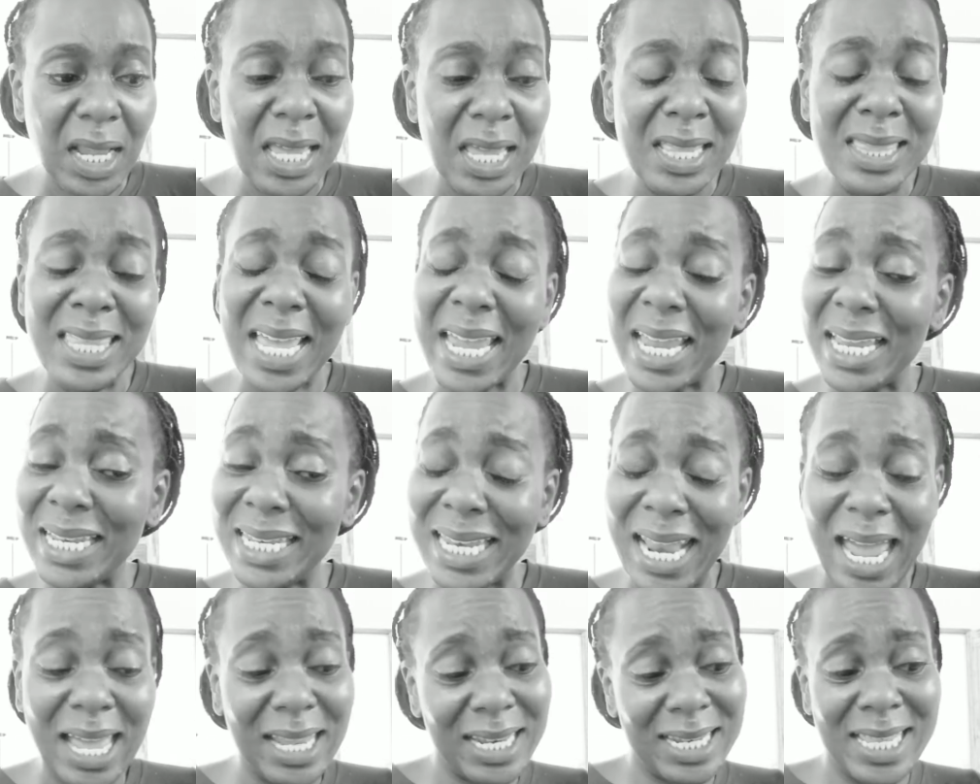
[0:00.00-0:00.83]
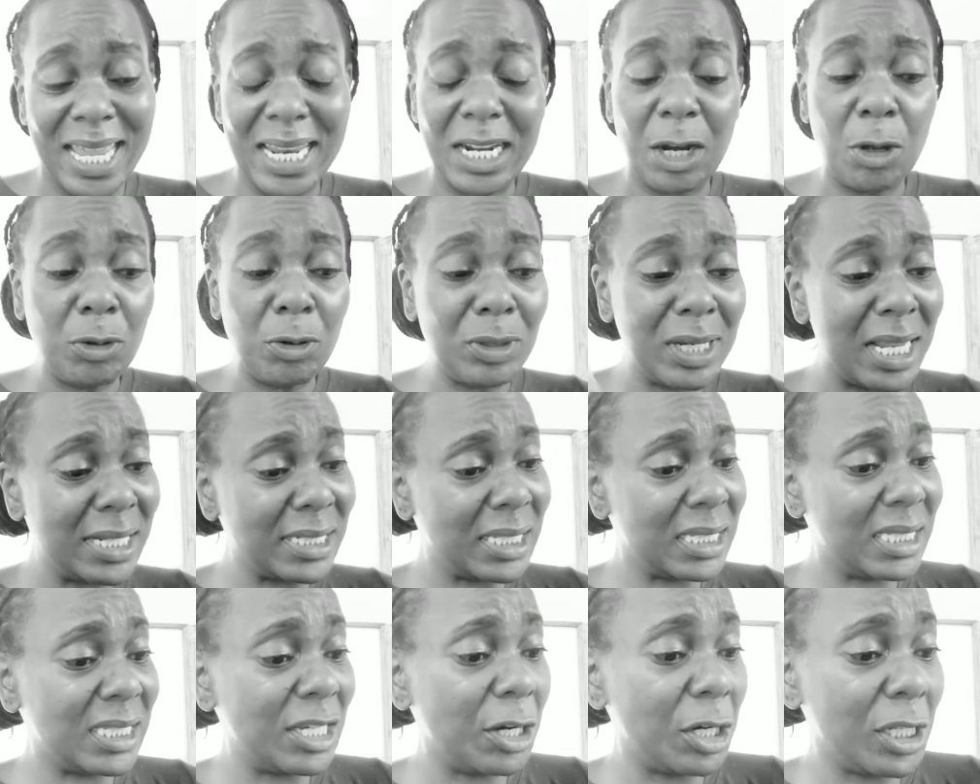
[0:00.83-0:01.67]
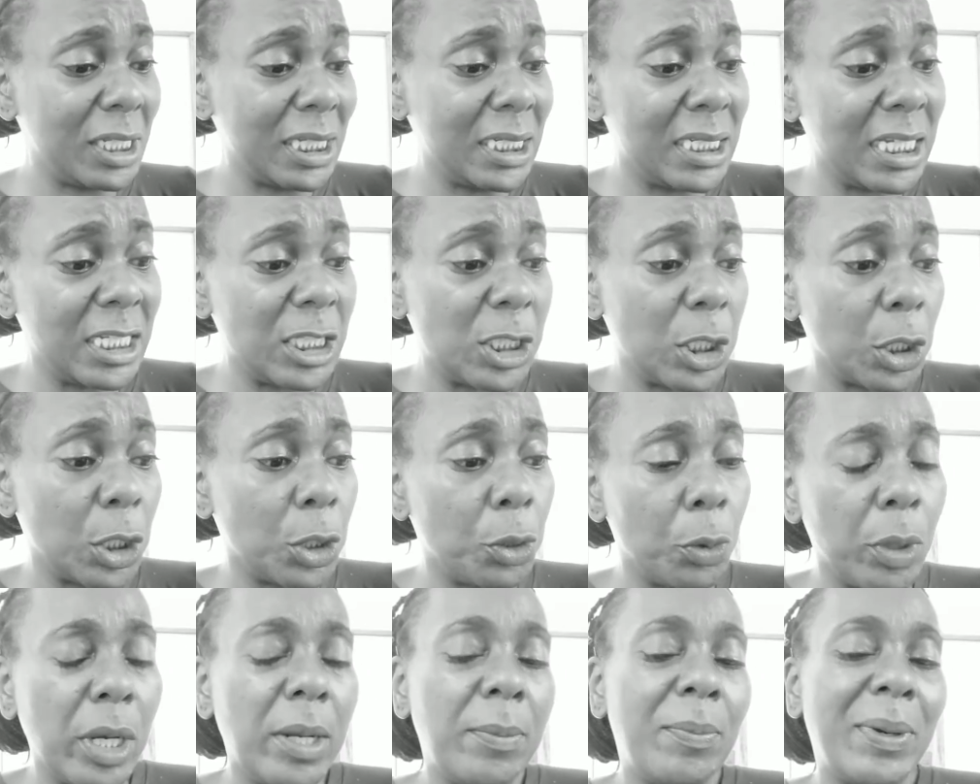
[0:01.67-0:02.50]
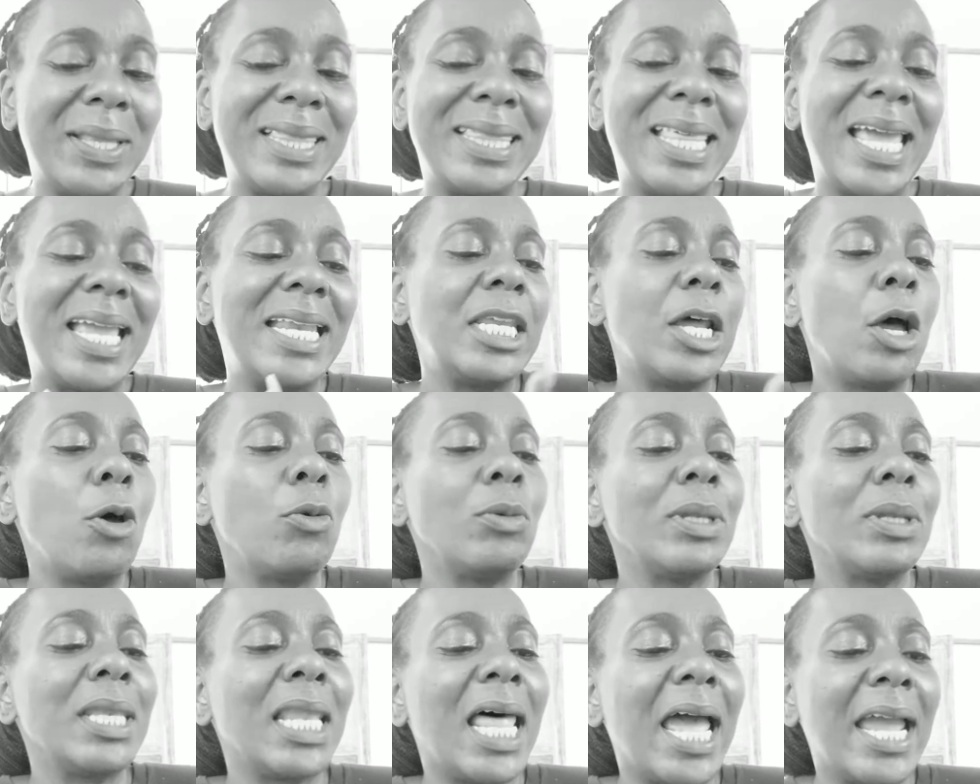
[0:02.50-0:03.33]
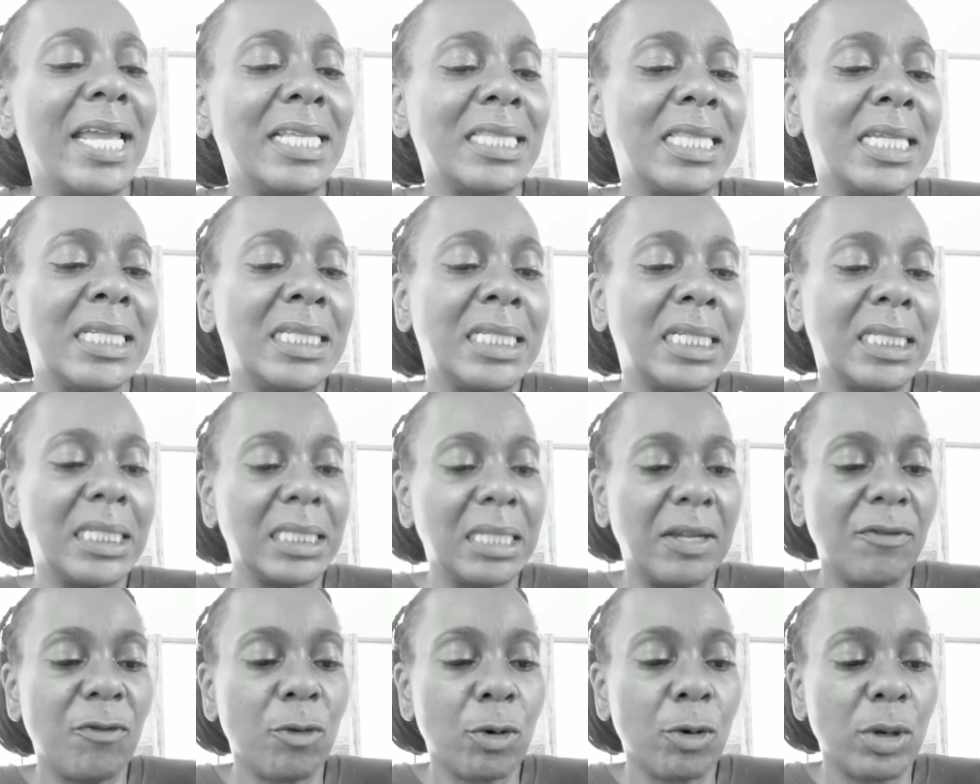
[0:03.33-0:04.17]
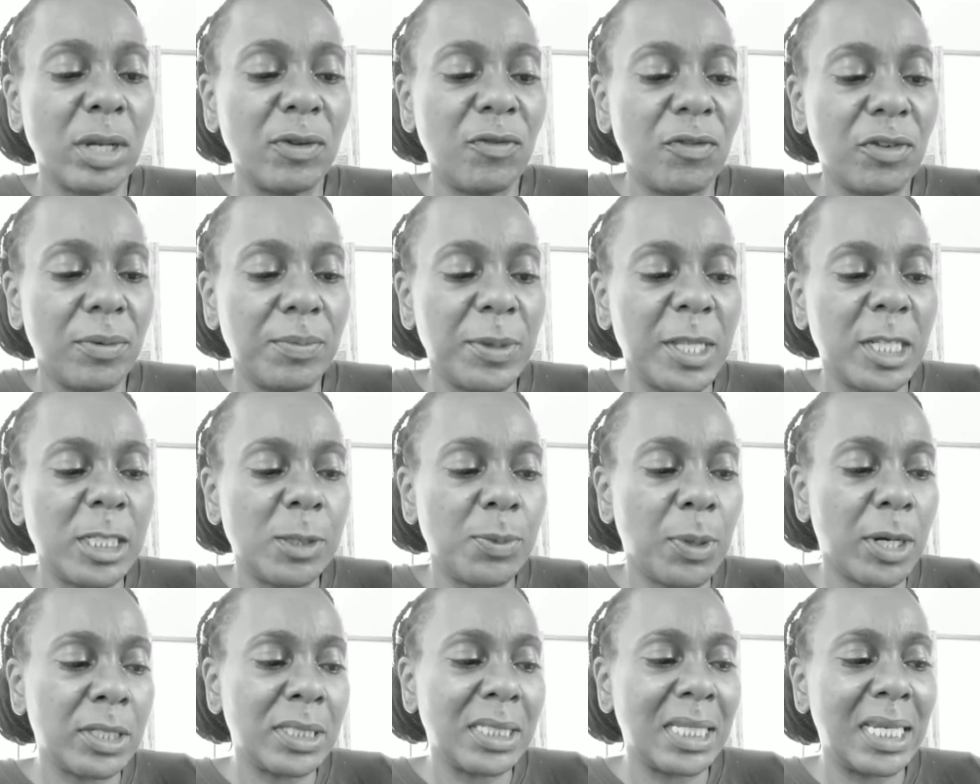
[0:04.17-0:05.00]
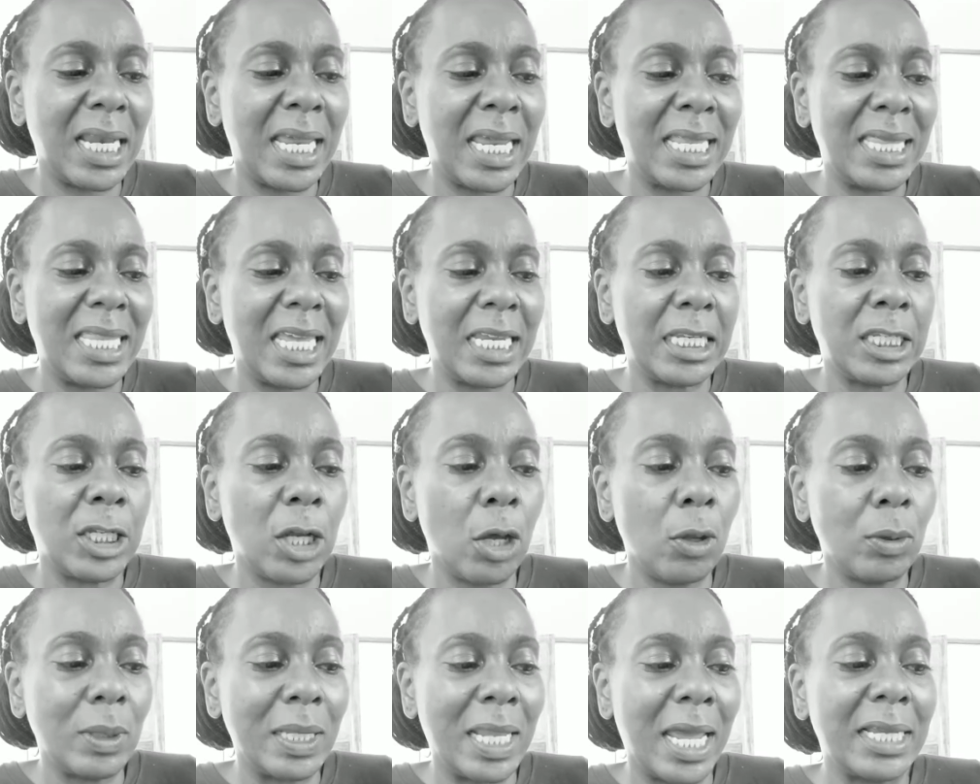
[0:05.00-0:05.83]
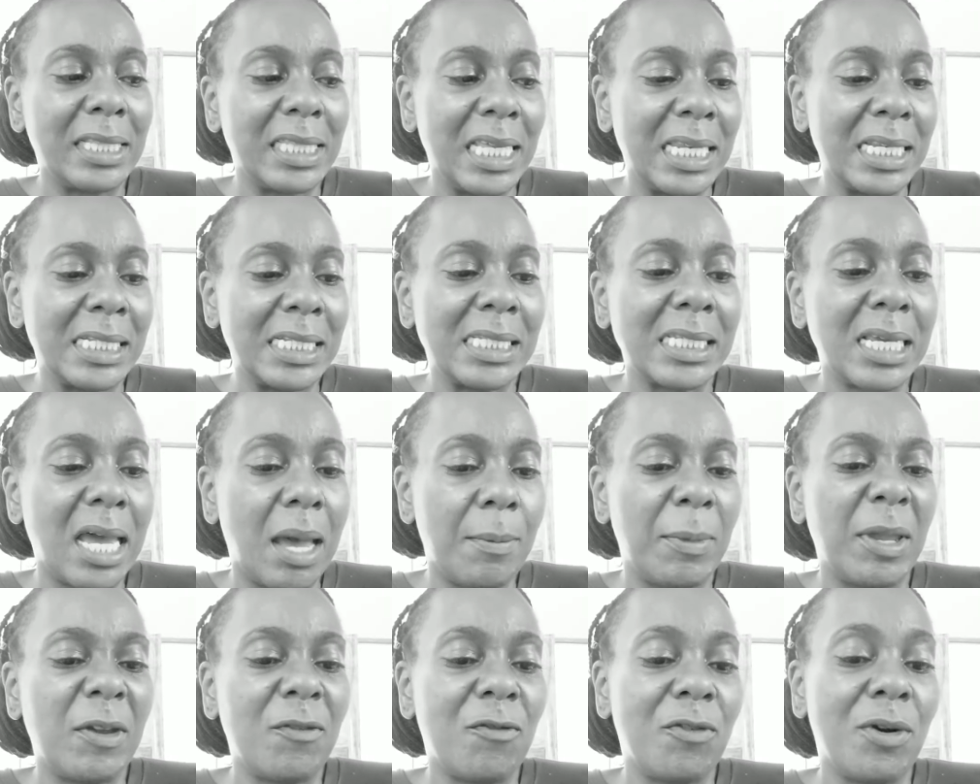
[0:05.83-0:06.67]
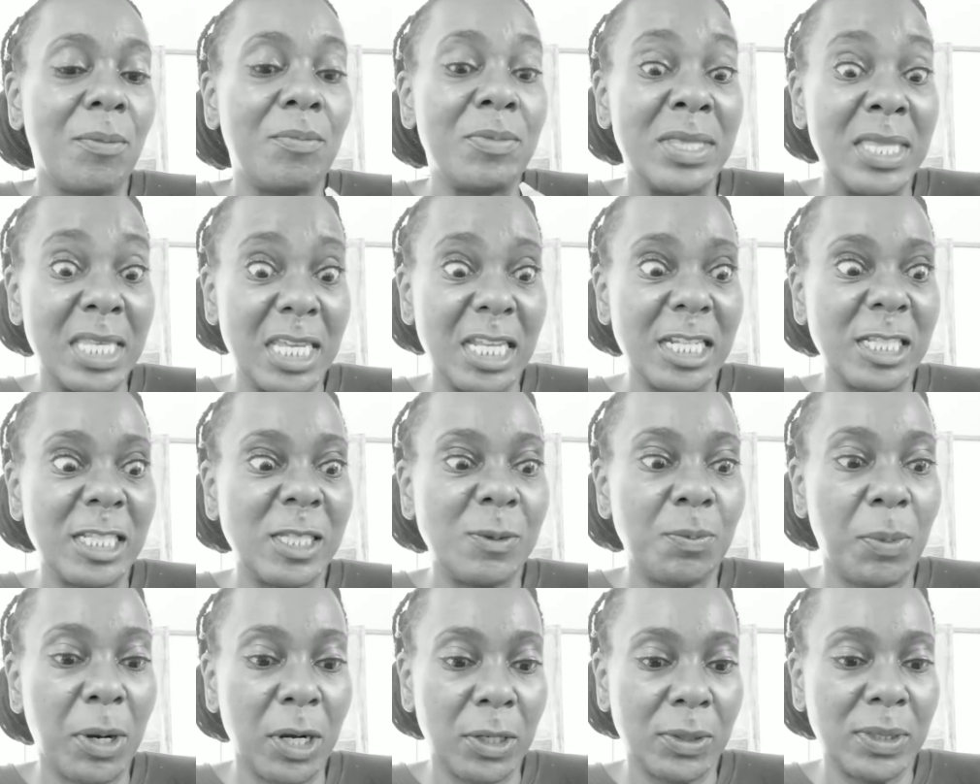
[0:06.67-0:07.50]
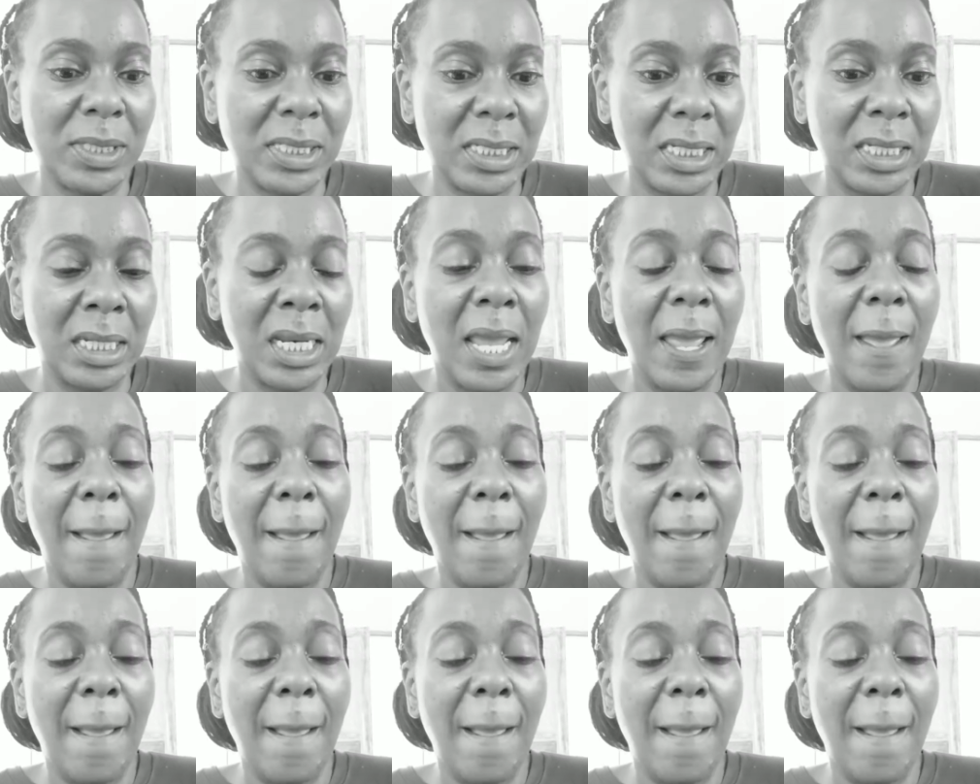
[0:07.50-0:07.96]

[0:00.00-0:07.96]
They don't necessarily disagree, but they don't like the delivery from this person, and they don't like that it's coming from this person.